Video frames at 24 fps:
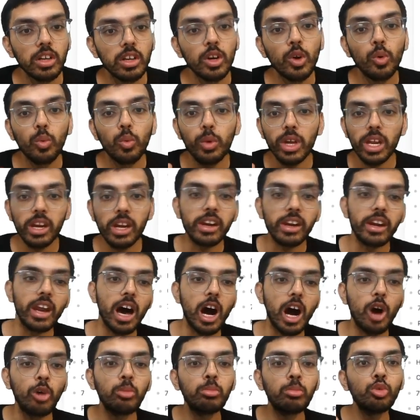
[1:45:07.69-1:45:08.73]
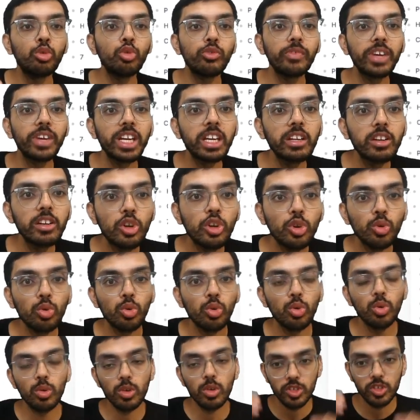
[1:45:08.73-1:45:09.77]
We are now moving to
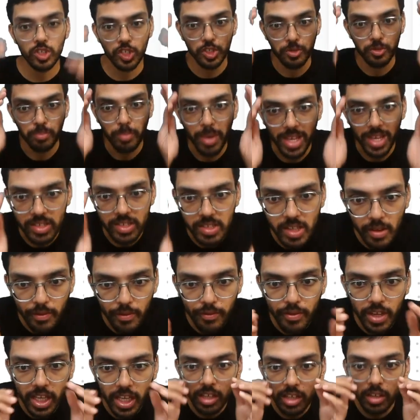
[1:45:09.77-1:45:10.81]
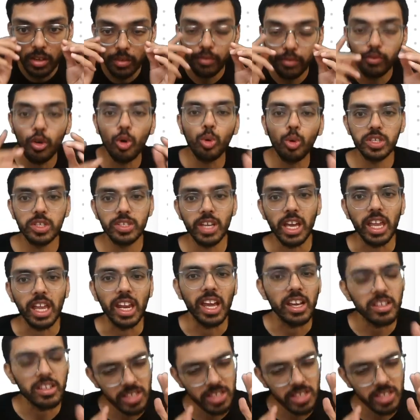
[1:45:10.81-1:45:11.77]
specific focus areas.